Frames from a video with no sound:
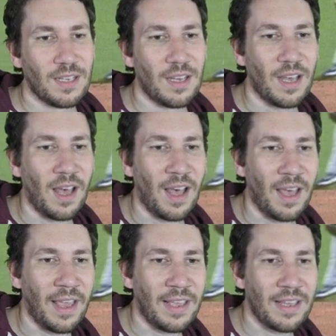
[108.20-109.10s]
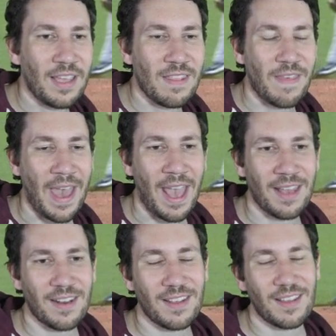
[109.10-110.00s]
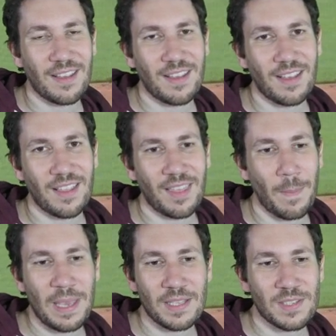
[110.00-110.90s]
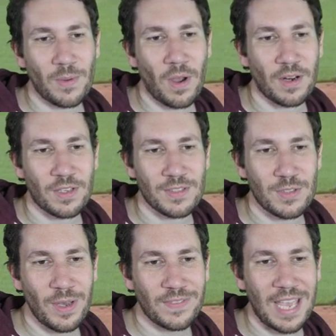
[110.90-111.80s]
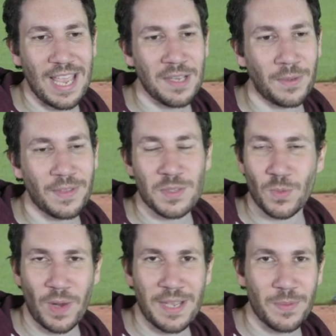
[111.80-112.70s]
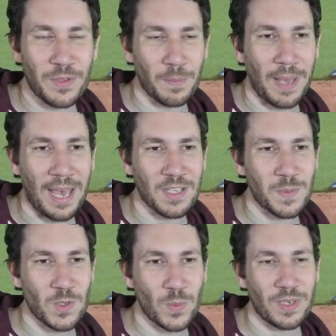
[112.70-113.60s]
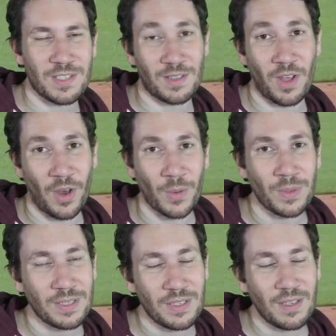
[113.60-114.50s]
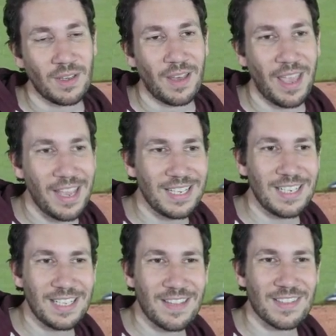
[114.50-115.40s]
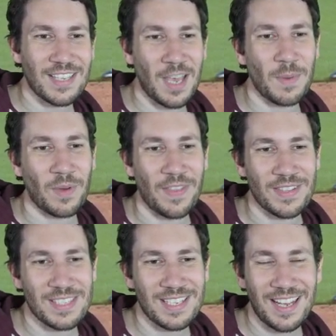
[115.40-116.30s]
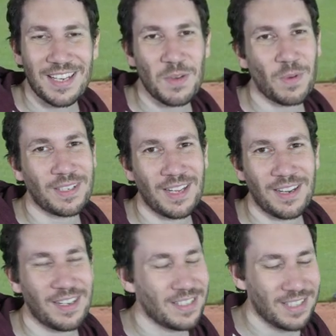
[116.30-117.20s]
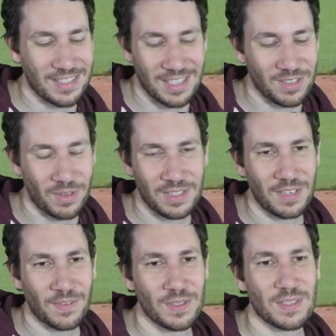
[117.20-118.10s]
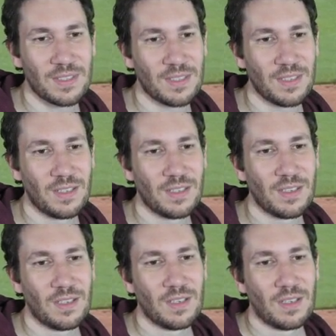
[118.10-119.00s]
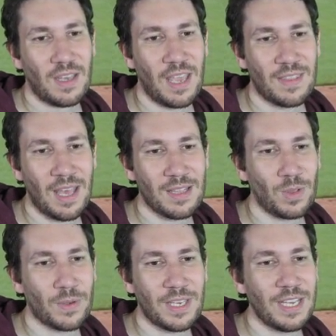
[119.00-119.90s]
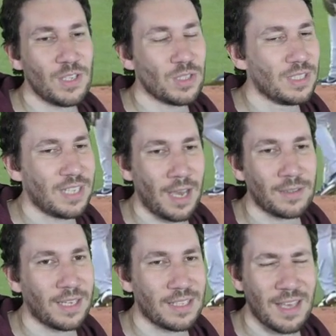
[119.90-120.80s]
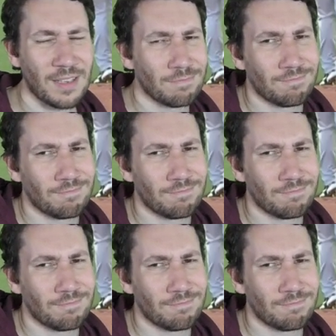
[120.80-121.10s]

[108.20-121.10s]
That make it so hard. Because you have to angle this right with your bat, especially when it's low. And you need to get the timing right. And this is a 91 and 996. And that's all the difference. And that location down like that.